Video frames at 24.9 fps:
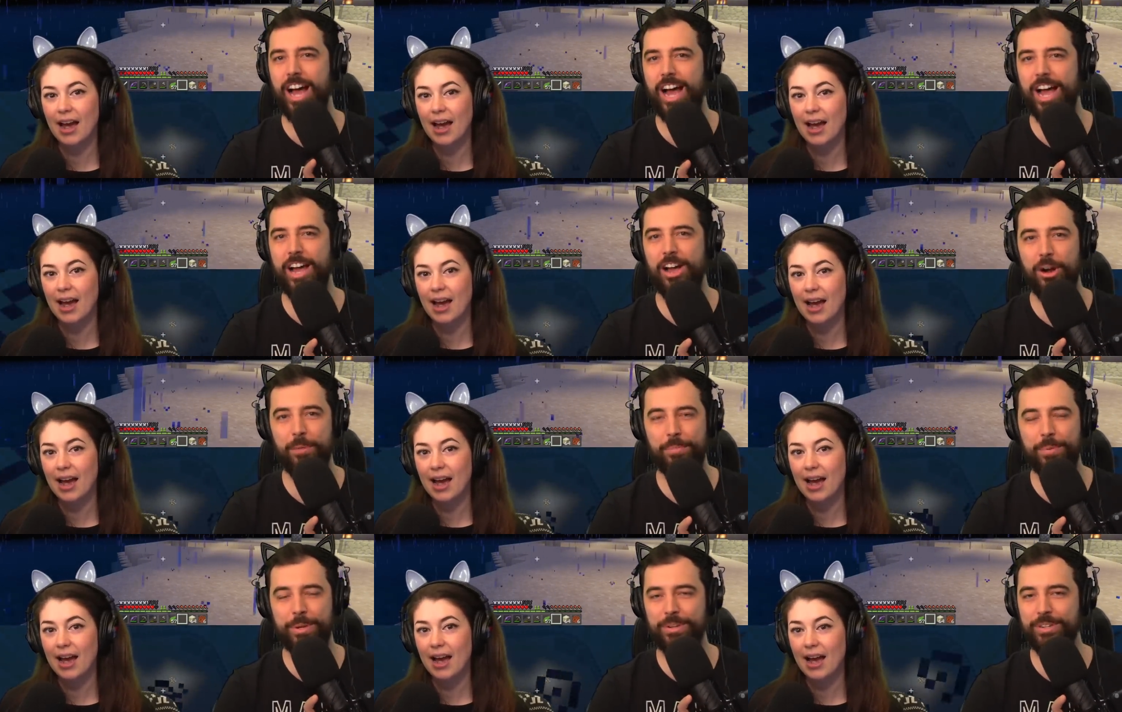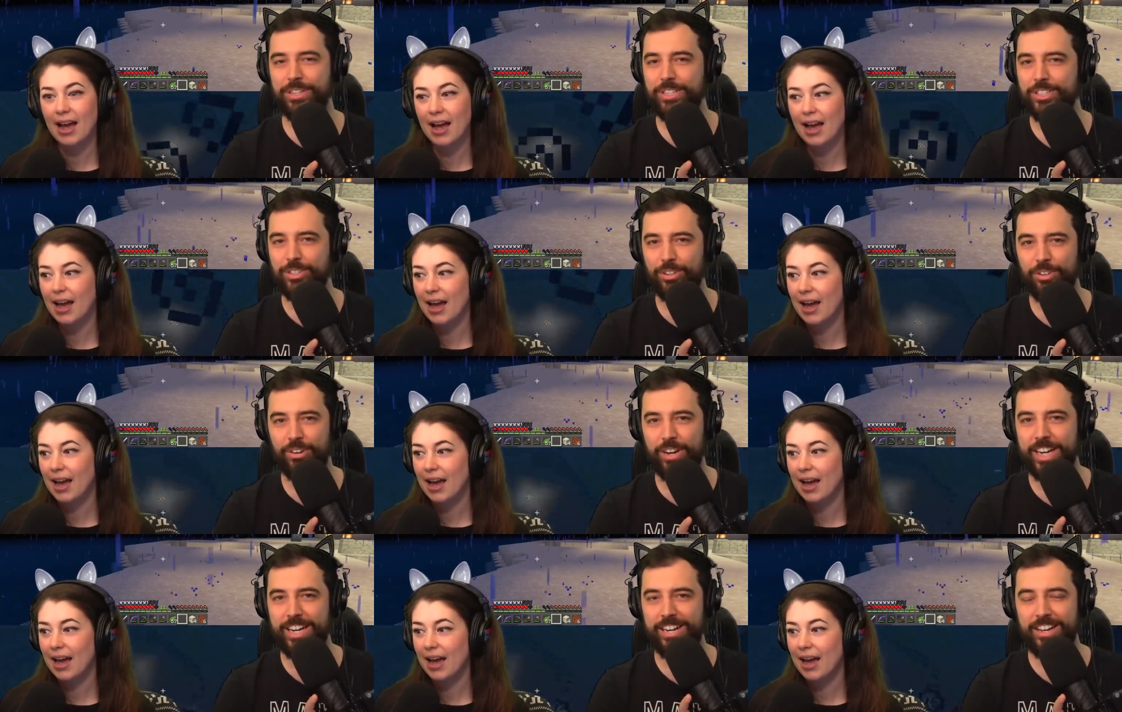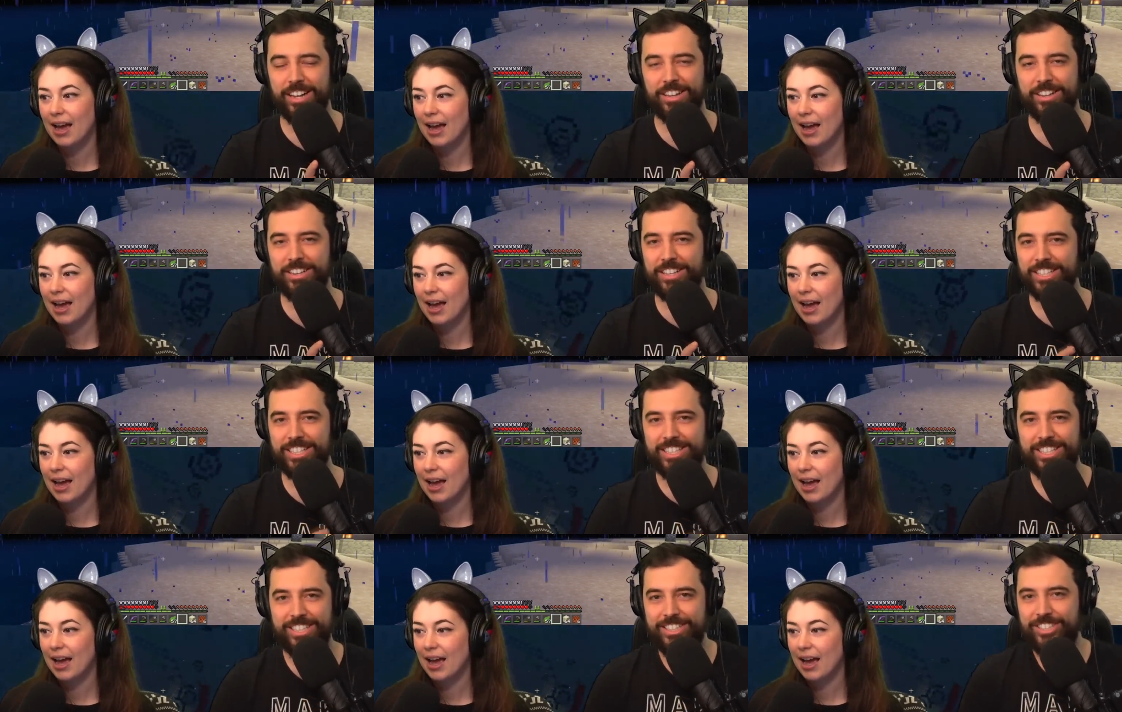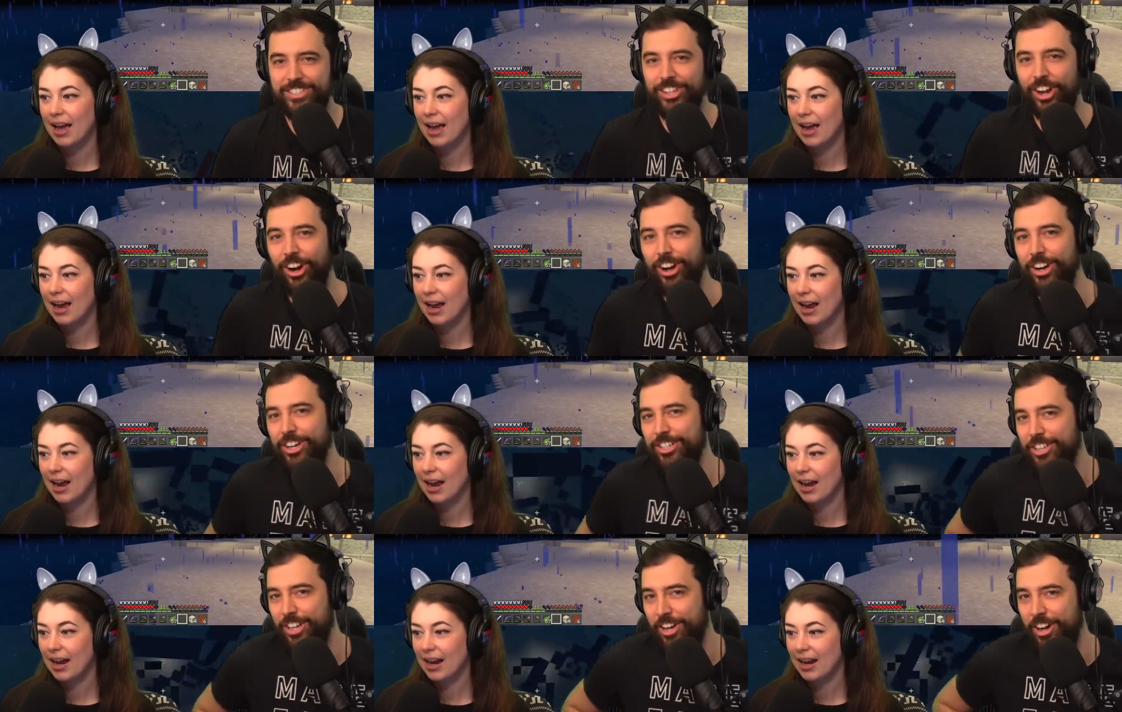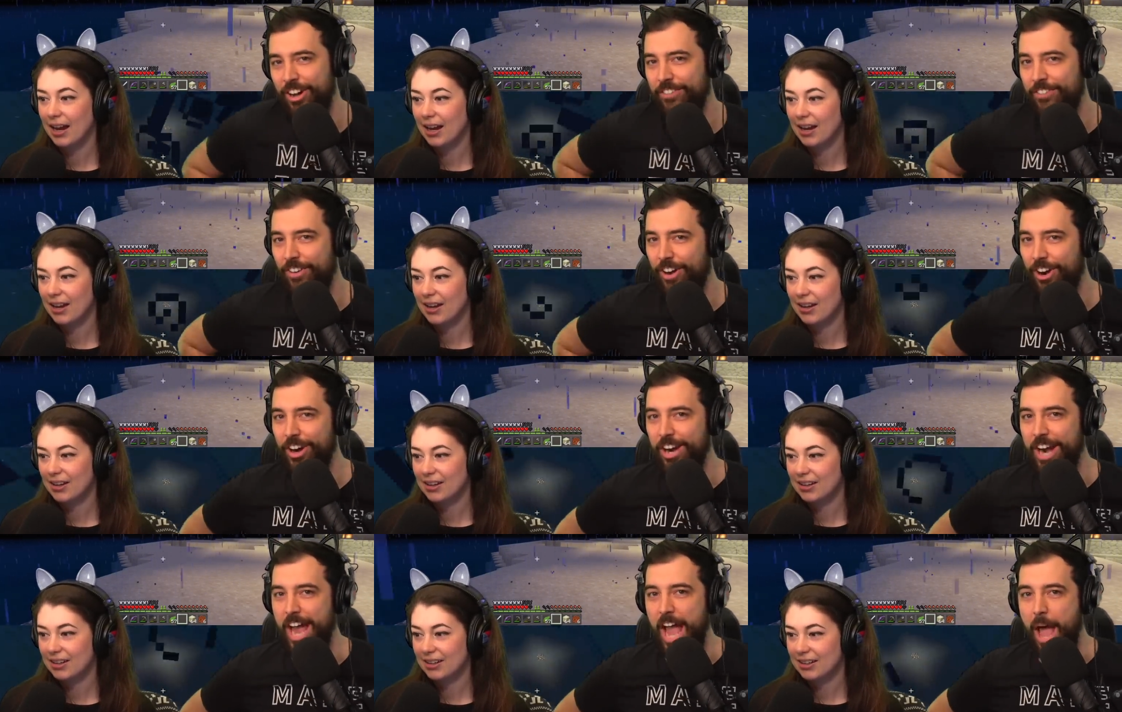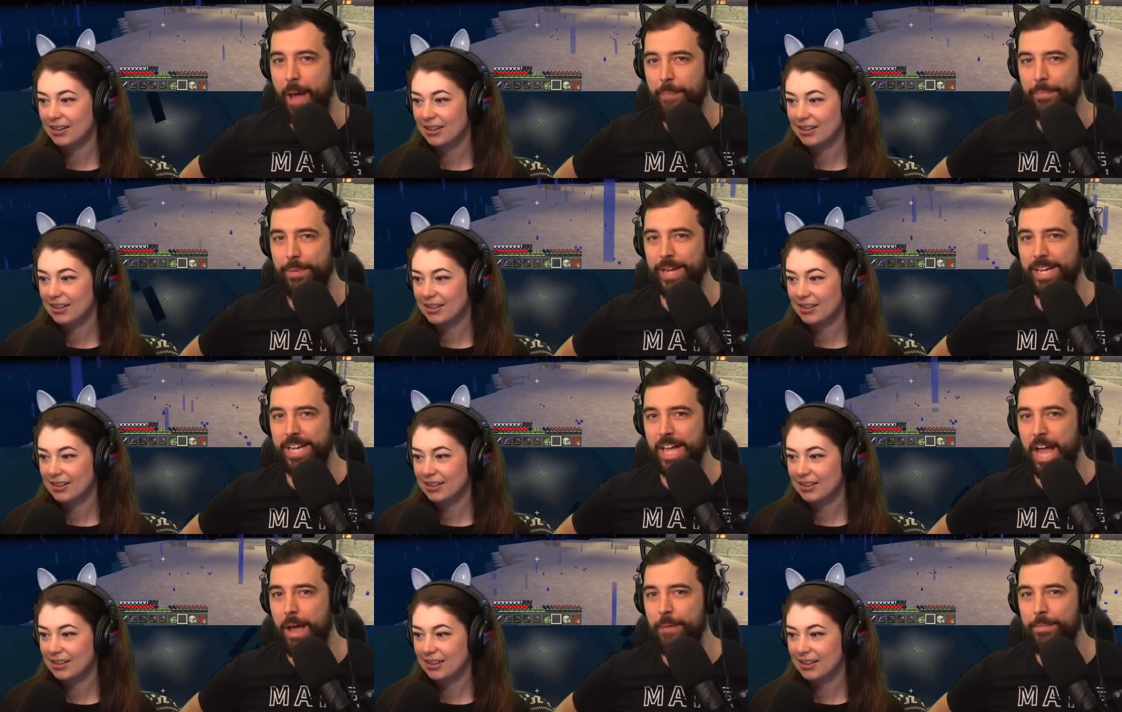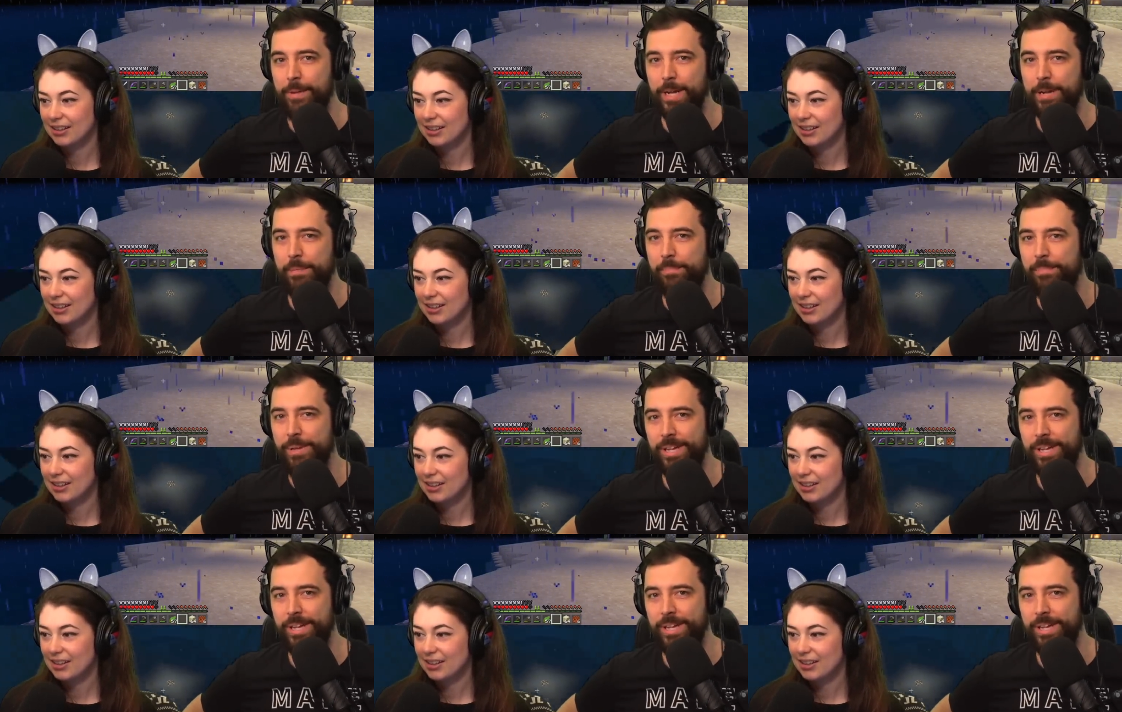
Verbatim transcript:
Speaker 1: I hope you enjoyed the start of our epic, epic